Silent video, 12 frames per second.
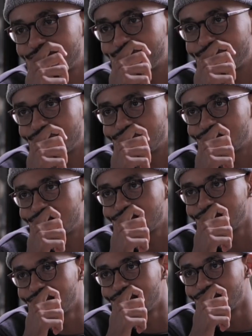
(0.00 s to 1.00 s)
experience.
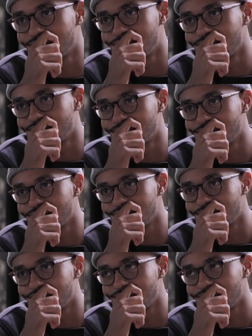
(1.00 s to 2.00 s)

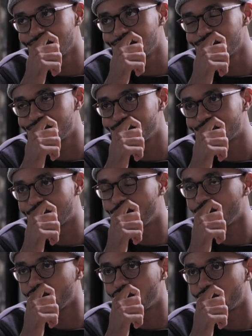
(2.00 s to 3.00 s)
It was something
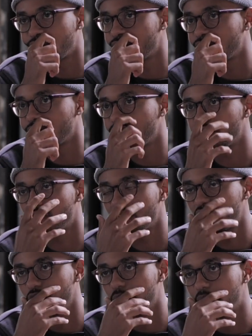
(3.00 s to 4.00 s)
I'll
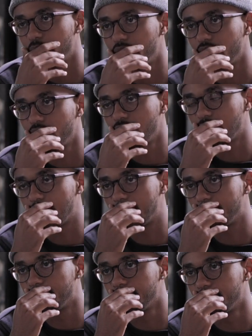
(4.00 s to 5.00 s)
forever remember.
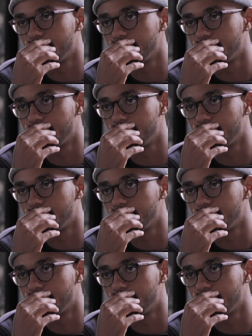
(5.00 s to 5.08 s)
And